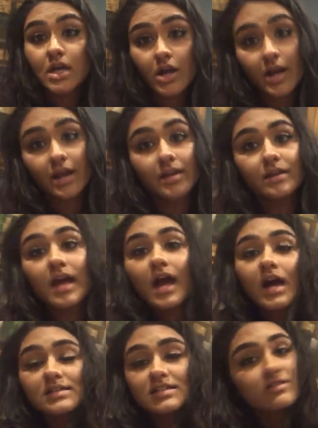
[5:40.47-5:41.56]
All right,
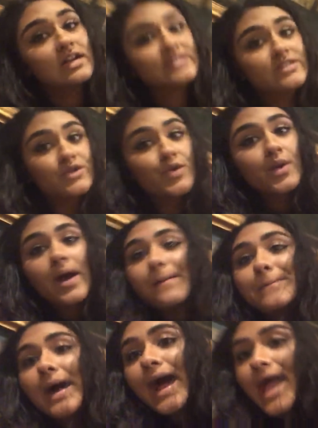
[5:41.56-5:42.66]
I'll see you guys soon.
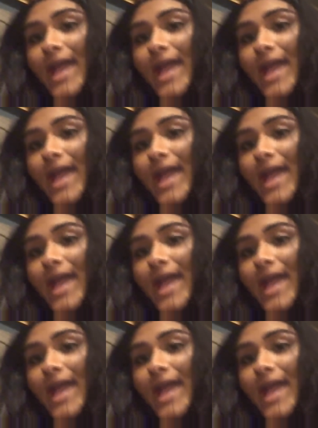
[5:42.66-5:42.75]
Bye.